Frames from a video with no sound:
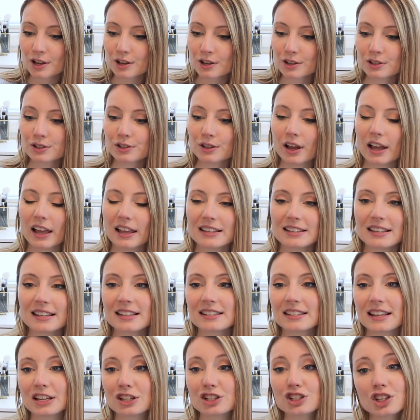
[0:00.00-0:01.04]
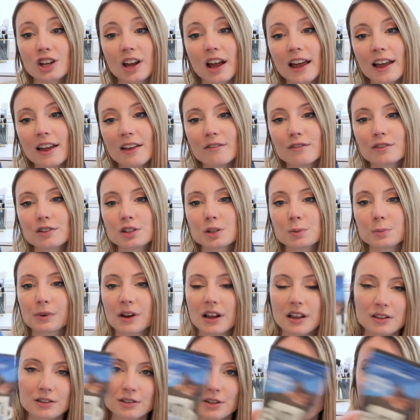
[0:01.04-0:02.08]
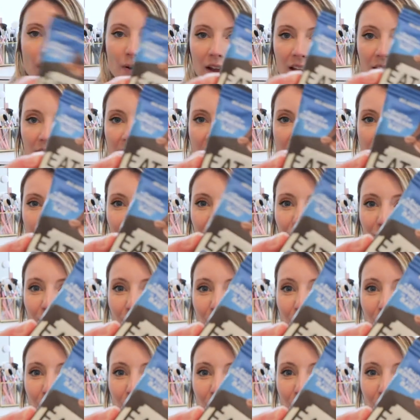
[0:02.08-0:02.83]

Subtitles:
So it says a shot of espresso in every